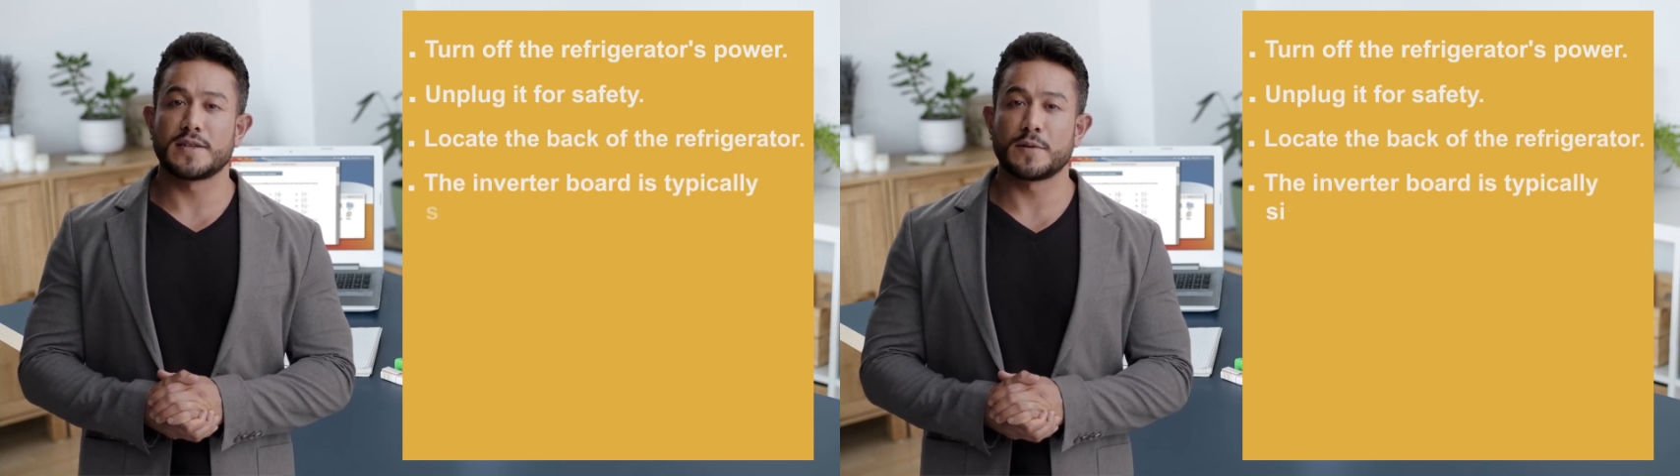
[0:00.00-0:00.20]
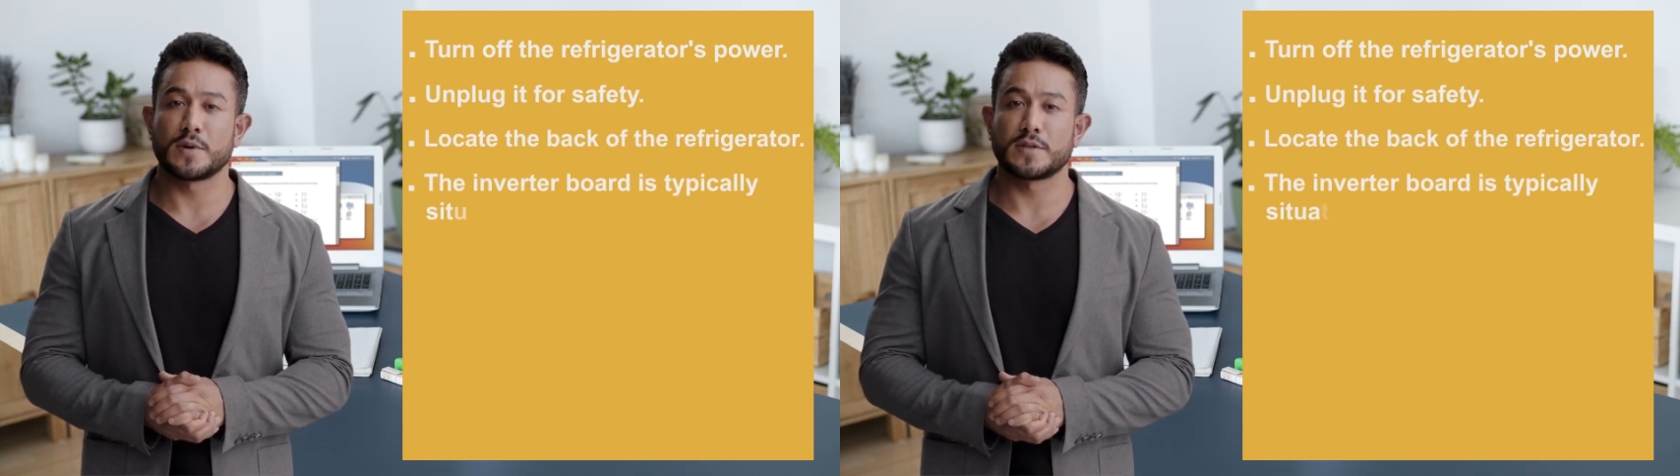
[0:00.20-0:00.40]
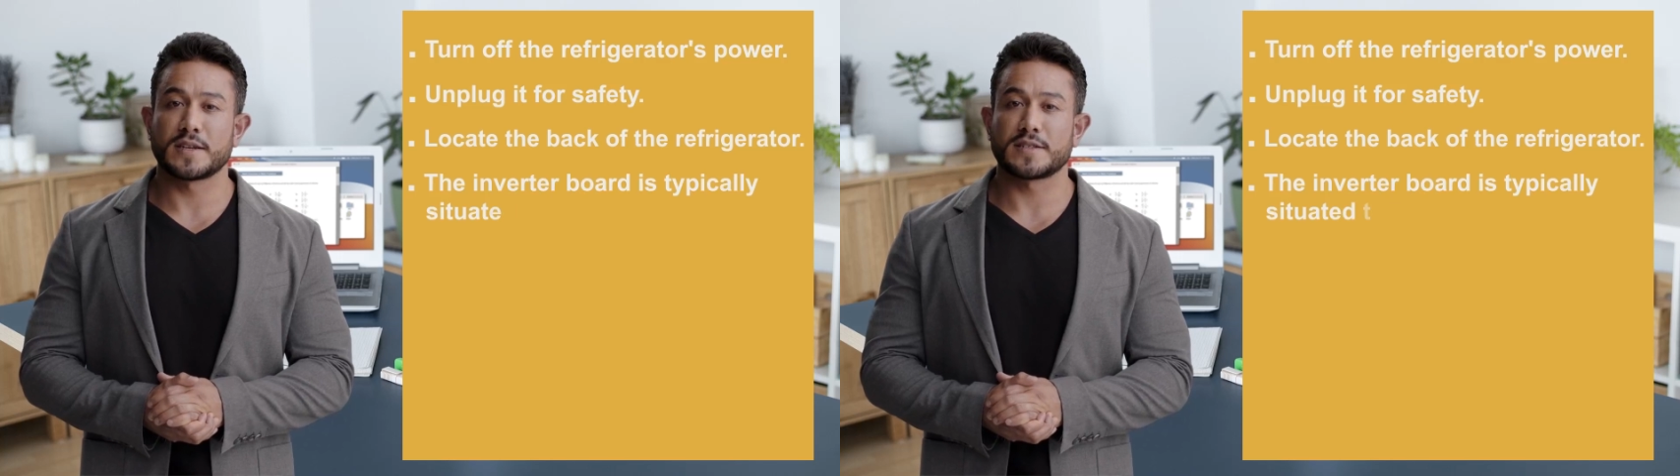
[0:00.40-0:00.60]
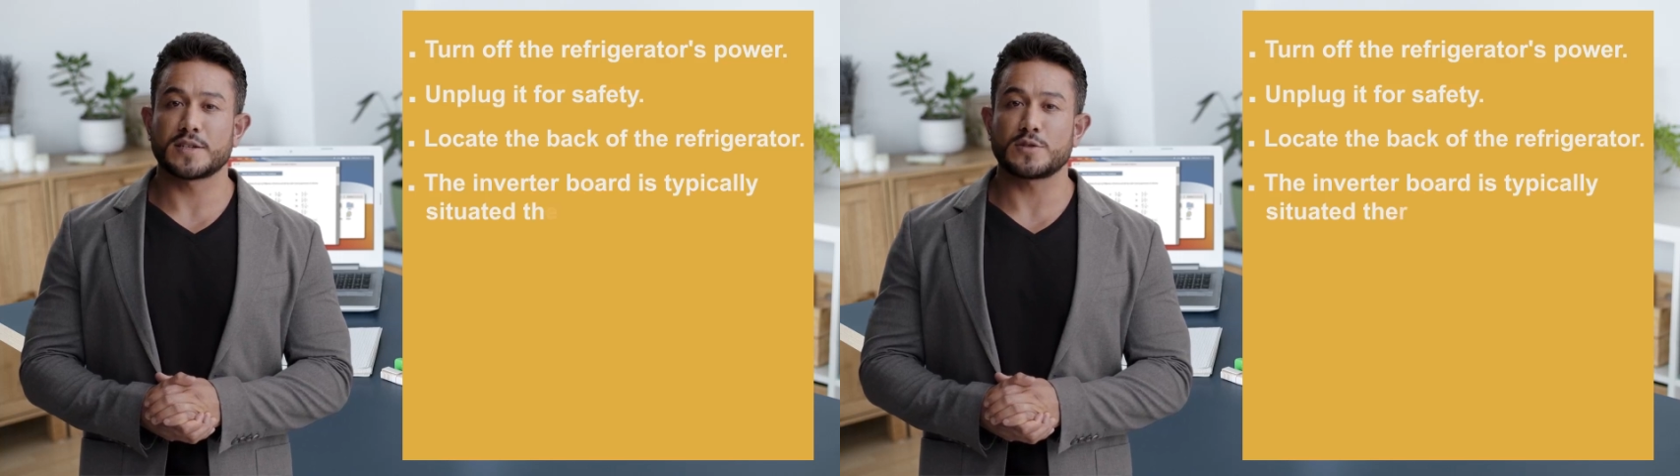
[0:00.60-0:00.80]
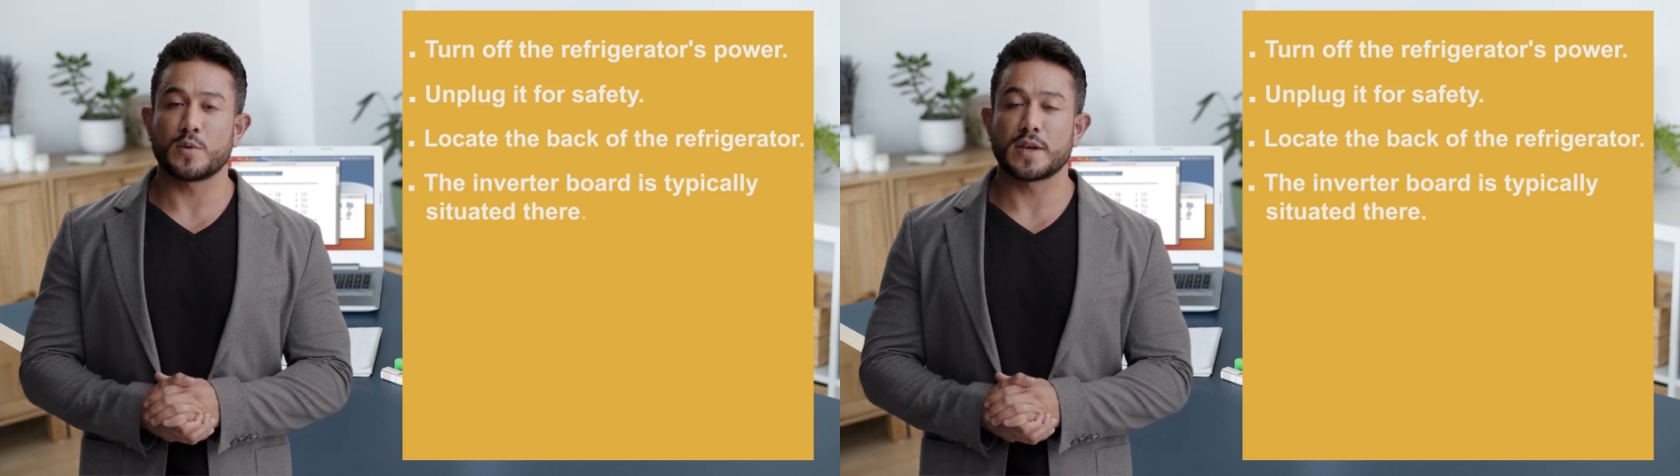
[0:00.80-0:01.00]
typically
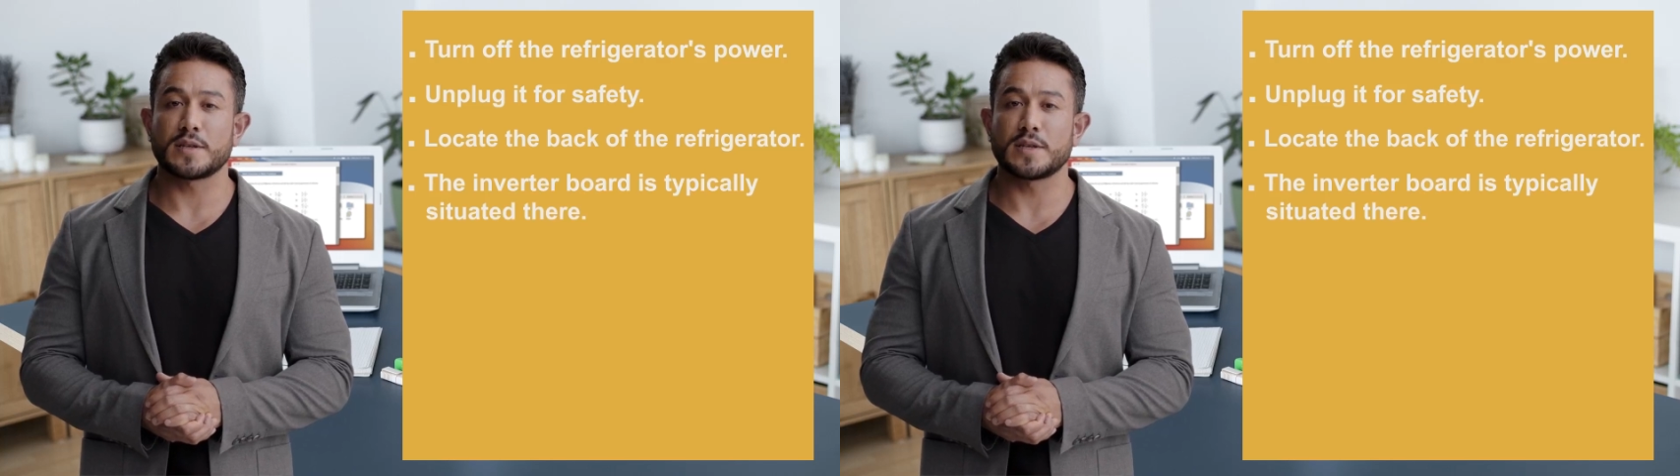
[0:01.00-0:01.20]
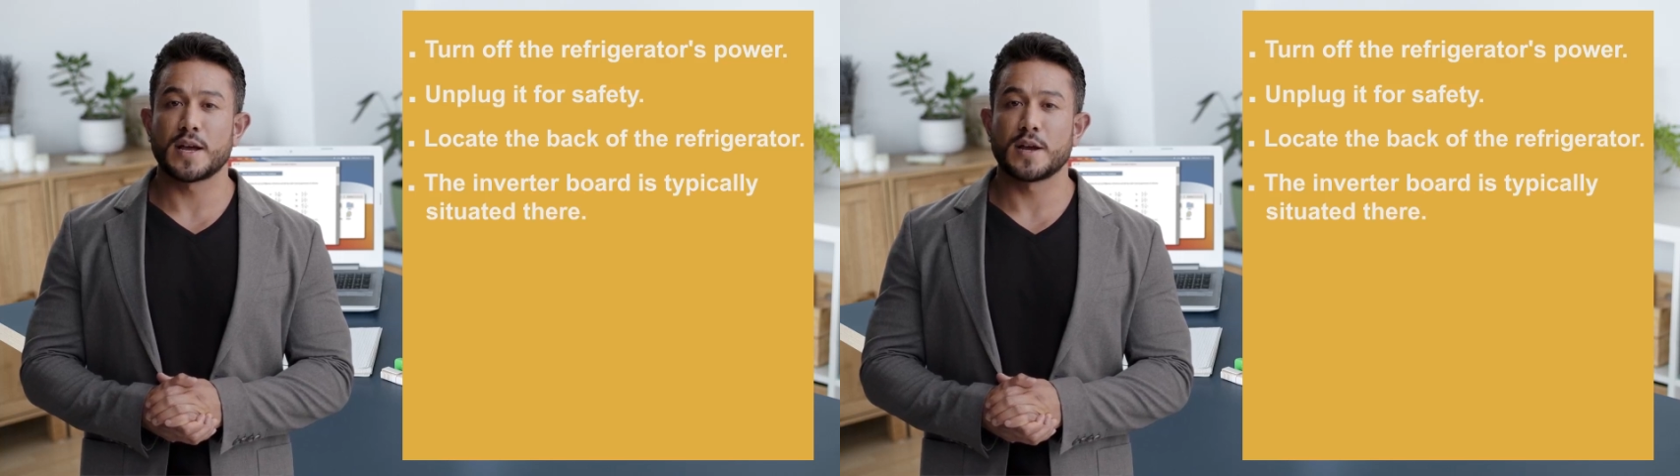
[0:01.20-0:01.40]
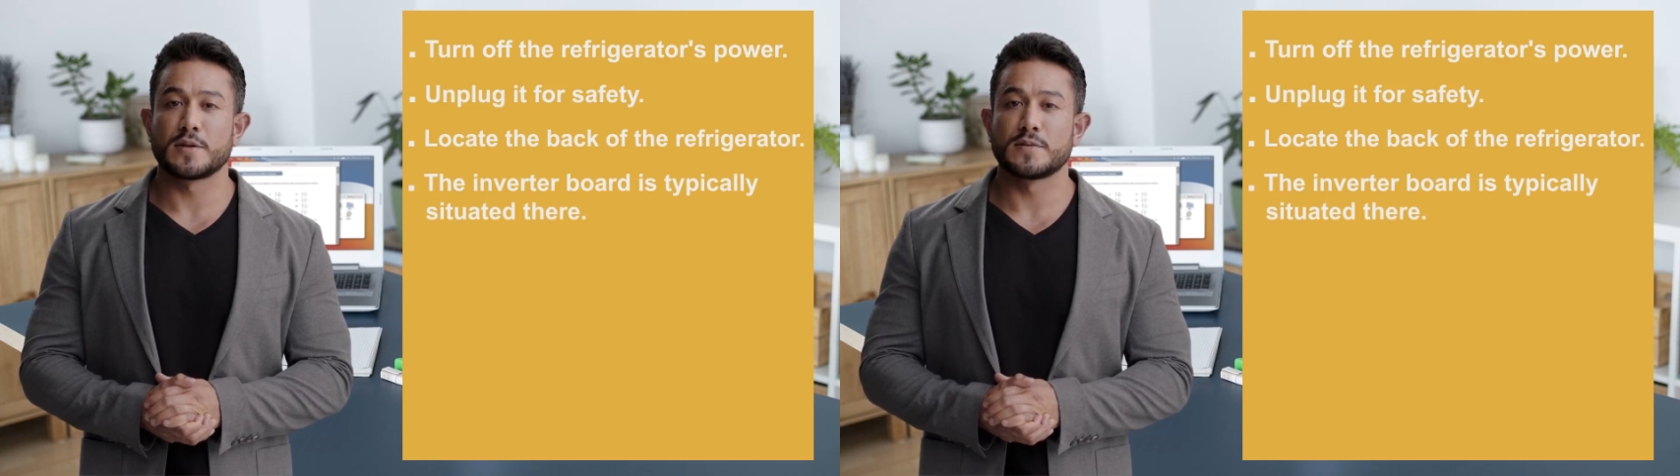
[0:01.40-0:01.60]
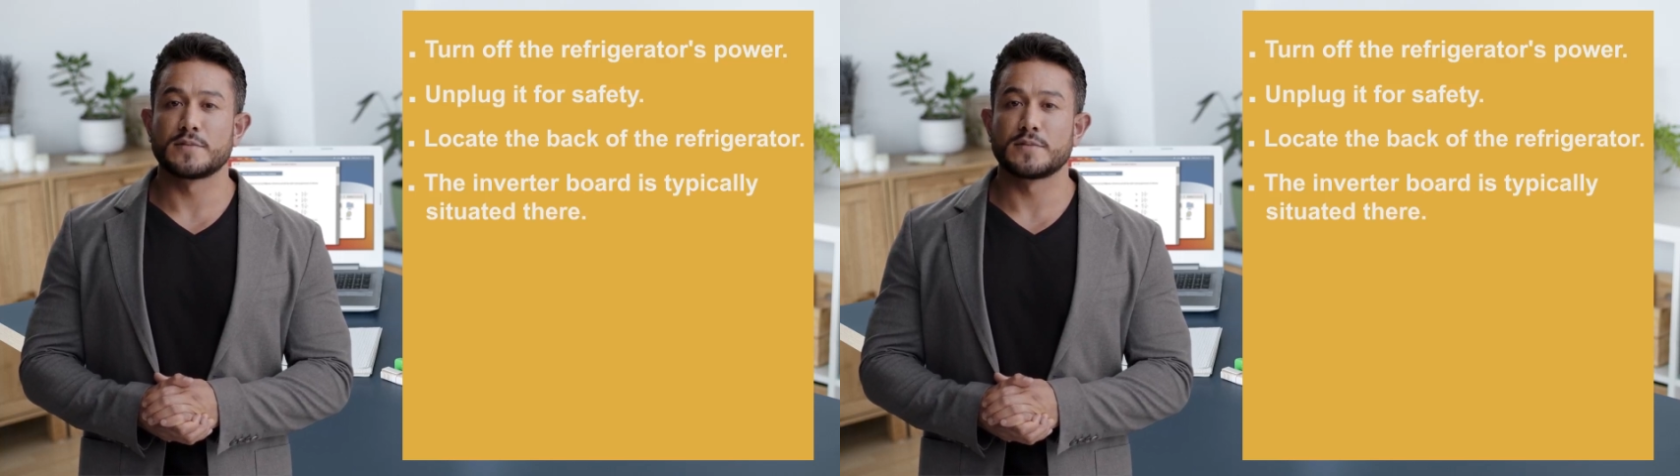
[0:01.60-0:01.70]
situated there.